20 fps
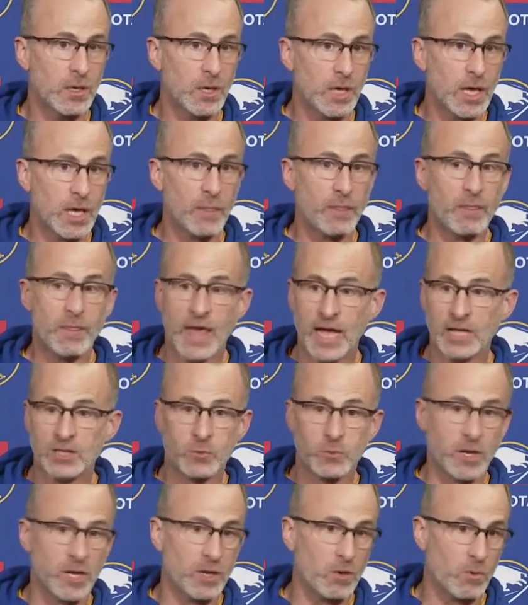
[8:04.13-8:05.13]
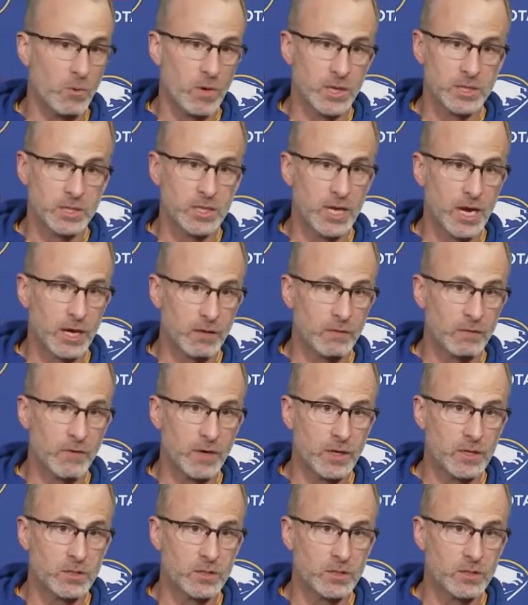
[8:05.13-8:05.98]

And that's what I don't want to sacrifice.